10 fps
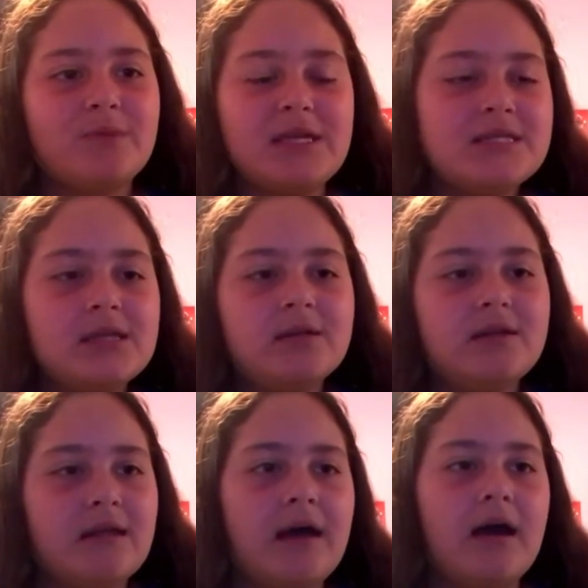
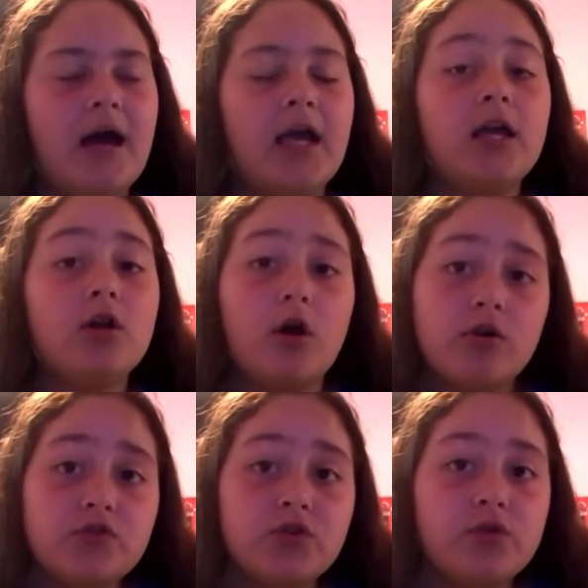Basically that. I can
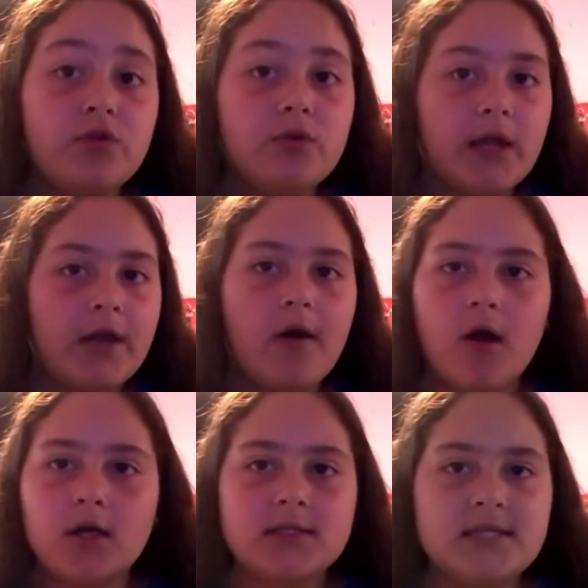also do like
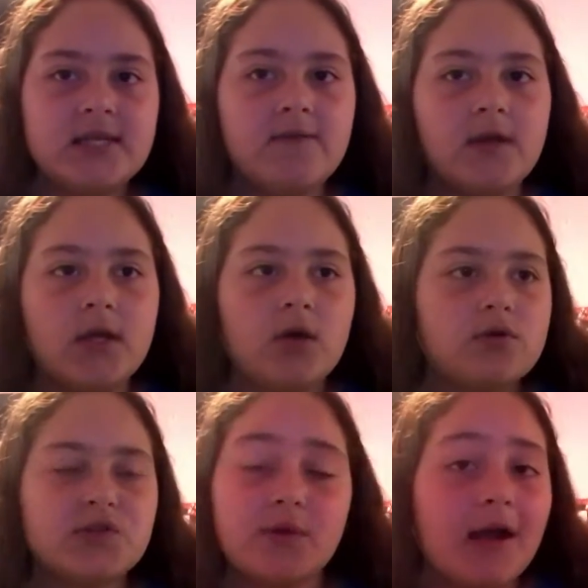artsy
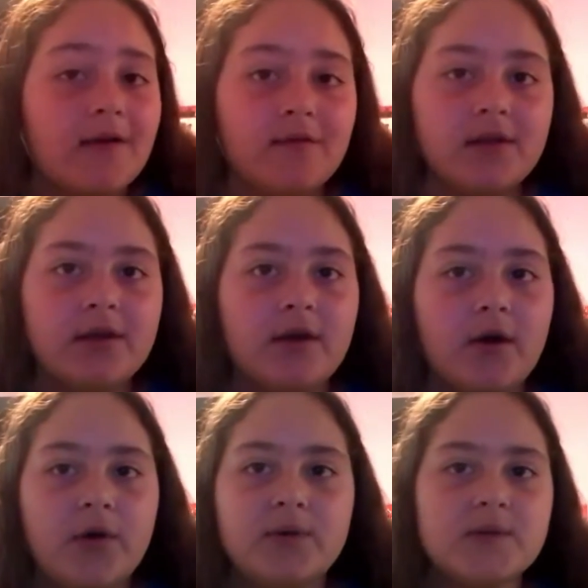videos, craft
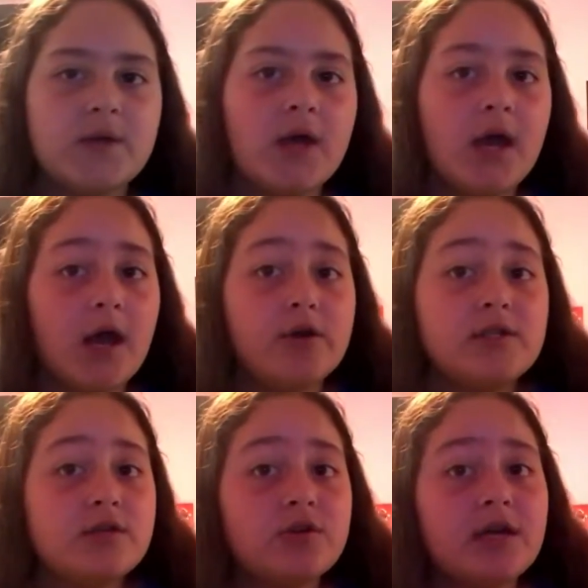videos. I
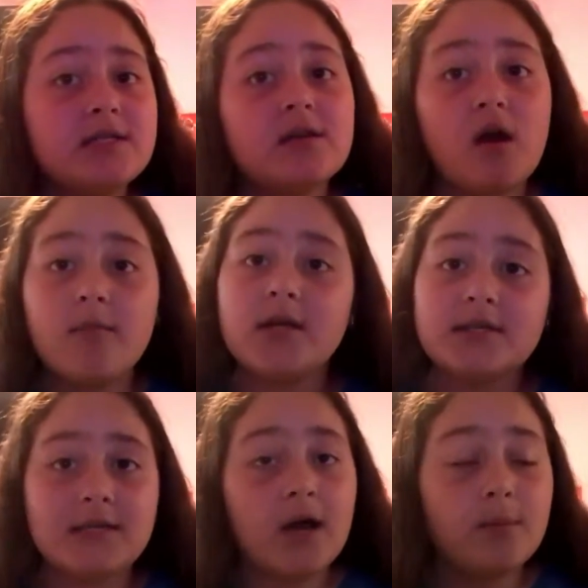just need you guys to comment
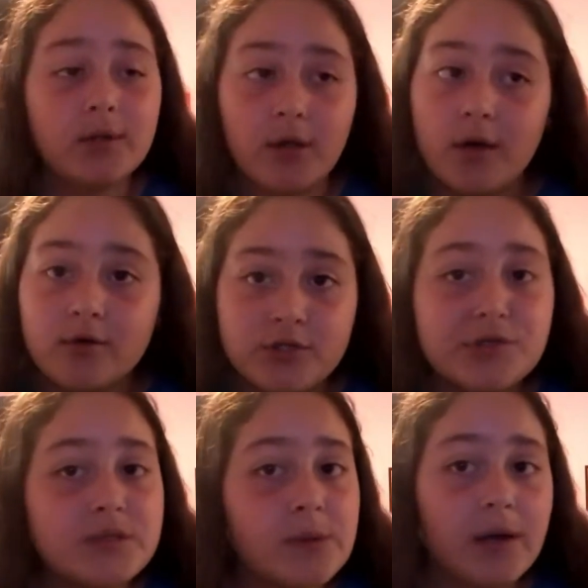it down below
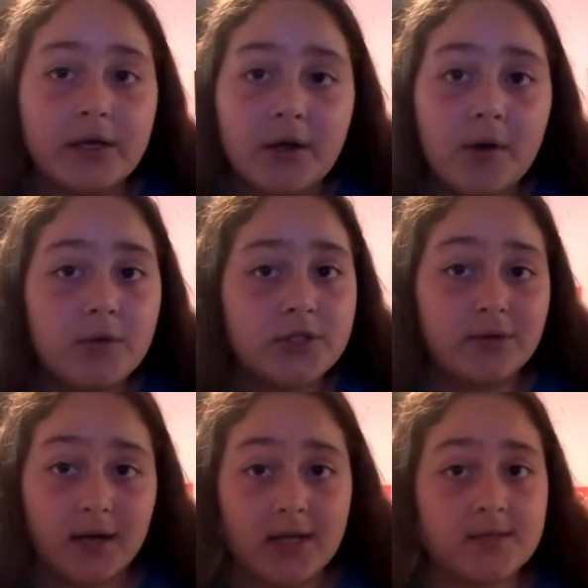just so I know what
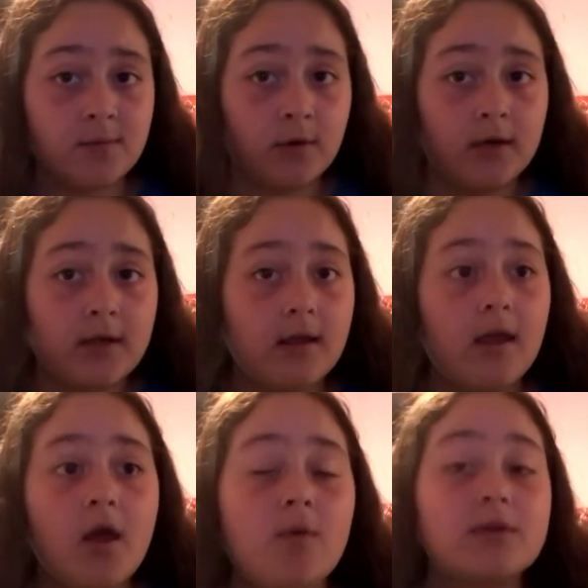you guys want,
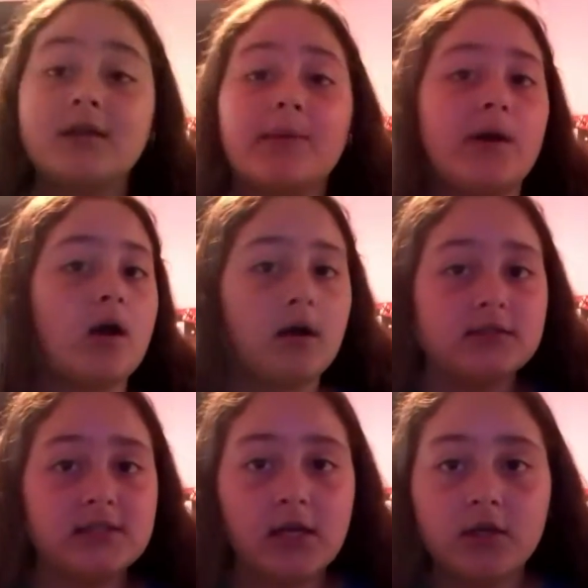what type of
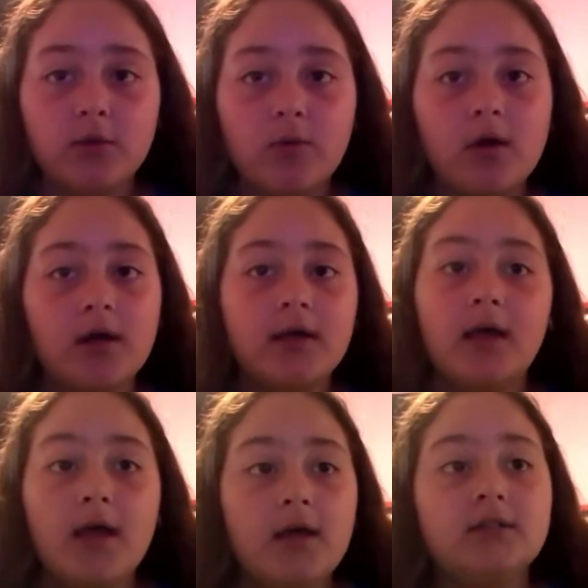content you want.
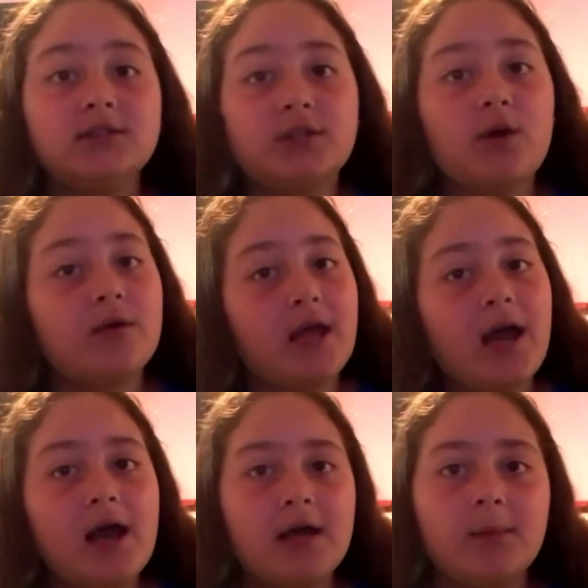So
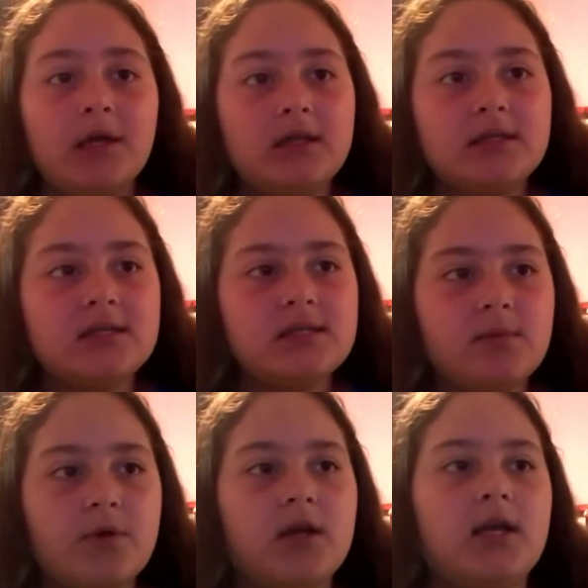yeah, I mean, this is
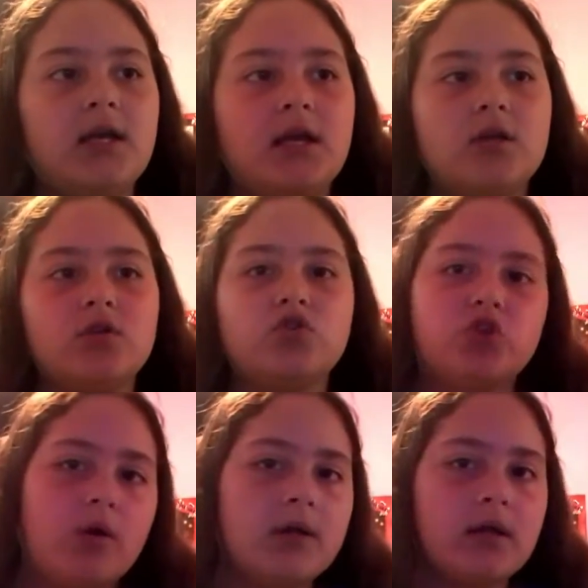a pretty
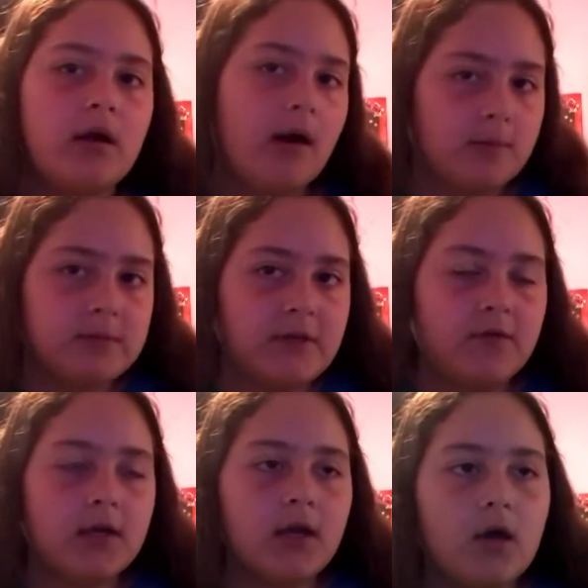short little update
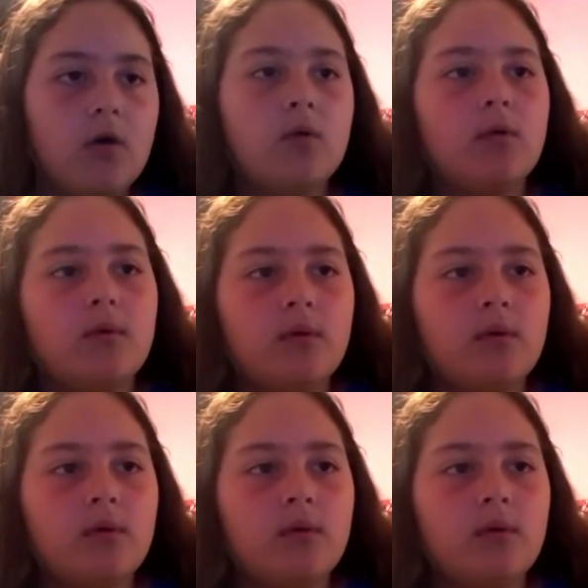video.